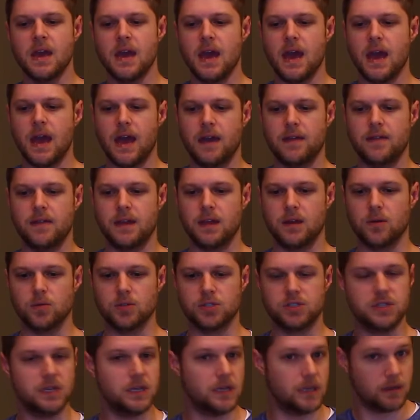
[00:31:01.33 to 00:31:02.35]
And then when
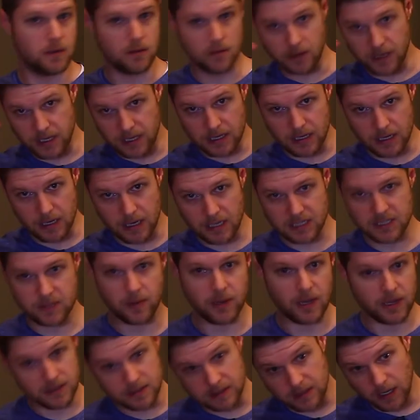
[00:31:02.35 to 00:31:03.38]
she leaned in next to
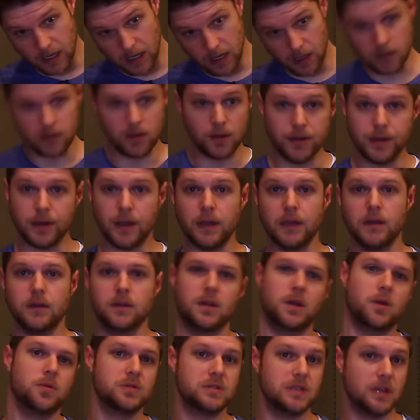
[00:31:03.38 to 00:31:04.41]
my head to say good night,
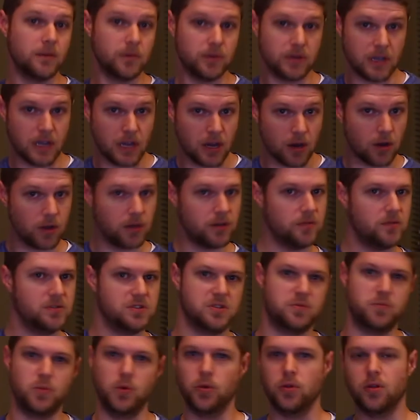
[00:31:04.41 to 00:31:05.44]
I was able to hear it
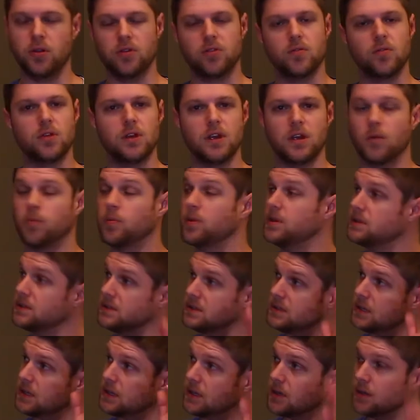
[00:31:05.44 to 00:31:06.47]
smoothly through the earpiece
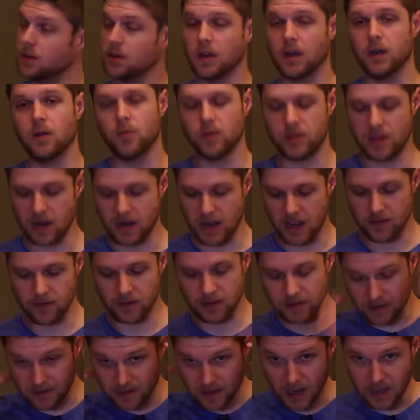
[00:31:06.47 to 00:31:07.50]
and say good night without having
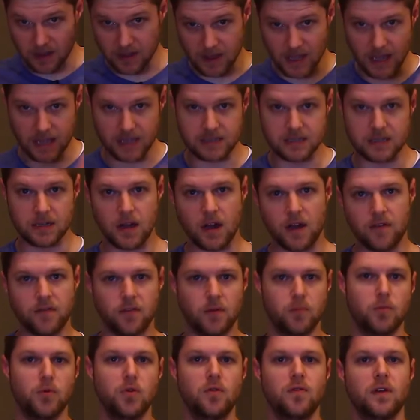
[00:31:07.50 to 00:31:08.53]
to take the headset off
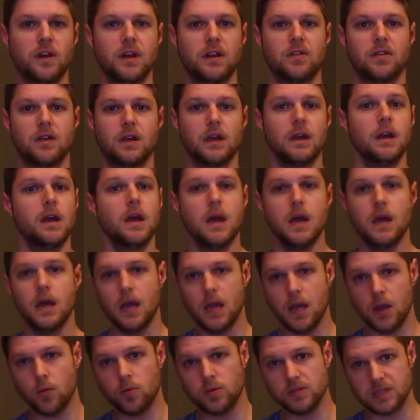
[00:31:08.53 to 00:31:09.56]
or move anything.
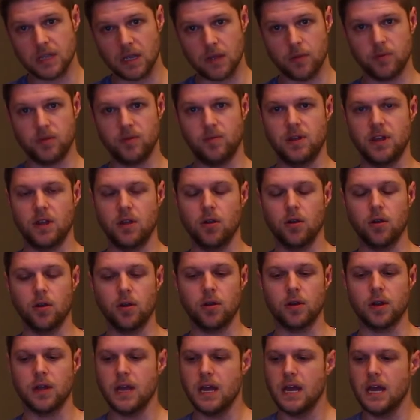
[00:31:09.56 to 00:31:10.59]
It was able to be
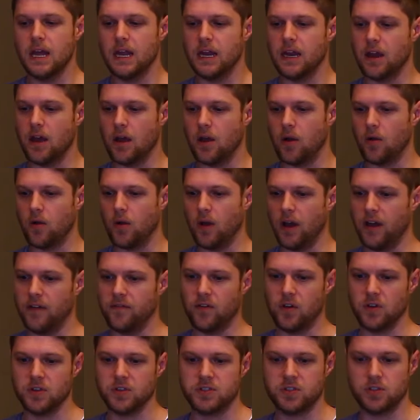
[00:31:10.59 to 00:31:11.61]
heard. Now,
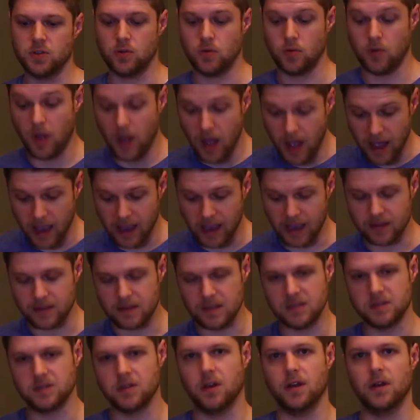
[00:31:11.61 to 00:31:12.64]
I had
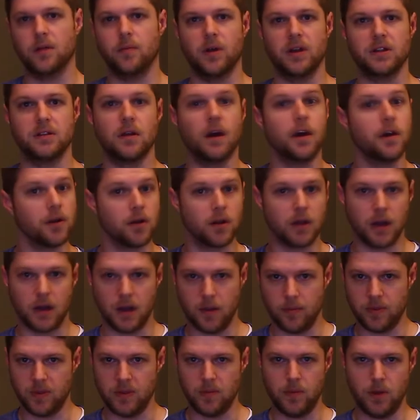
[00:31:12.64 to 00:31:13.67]
these on, and my daughter got
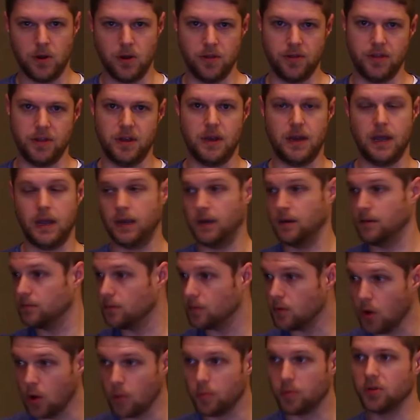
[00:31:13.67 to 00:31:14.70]
up in the middle of the night,
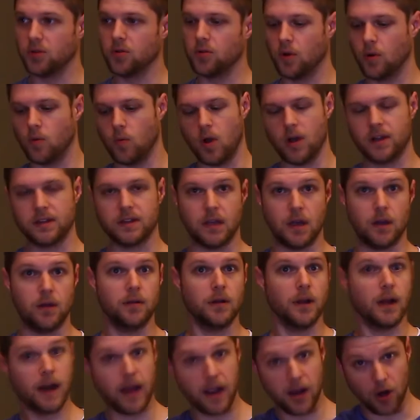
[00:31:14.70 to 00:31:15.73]
opened the door and walked out,
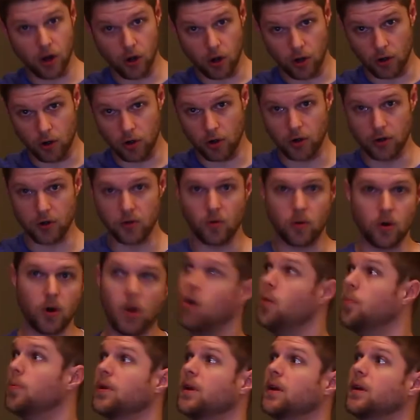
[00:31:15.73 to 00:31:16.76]
and I heard her door
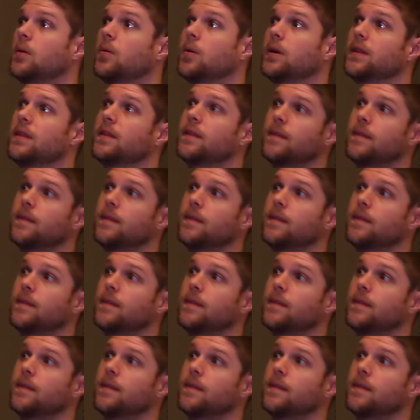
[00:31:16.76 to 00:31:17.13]
open, and I went,